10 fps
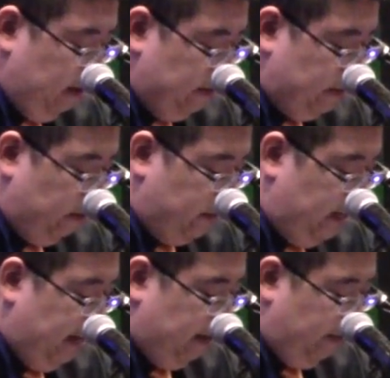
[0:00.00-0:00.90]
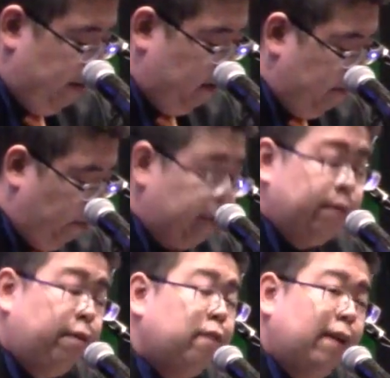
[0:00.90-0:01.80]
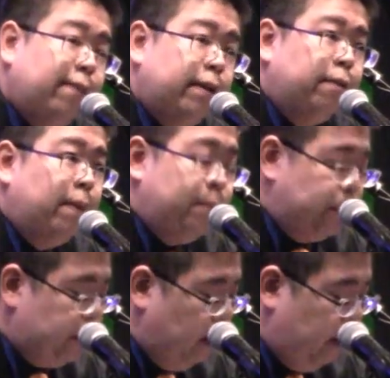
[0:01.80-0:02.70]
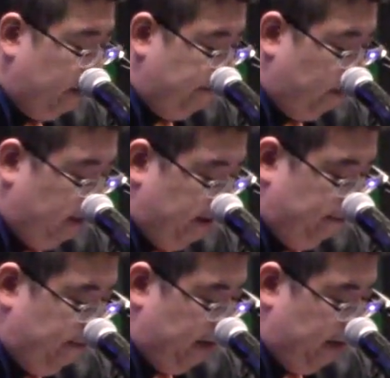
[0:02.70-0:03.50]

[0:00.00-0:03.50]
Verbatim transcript: So today, we are more than thirty-five hundred members strong in Fur Life,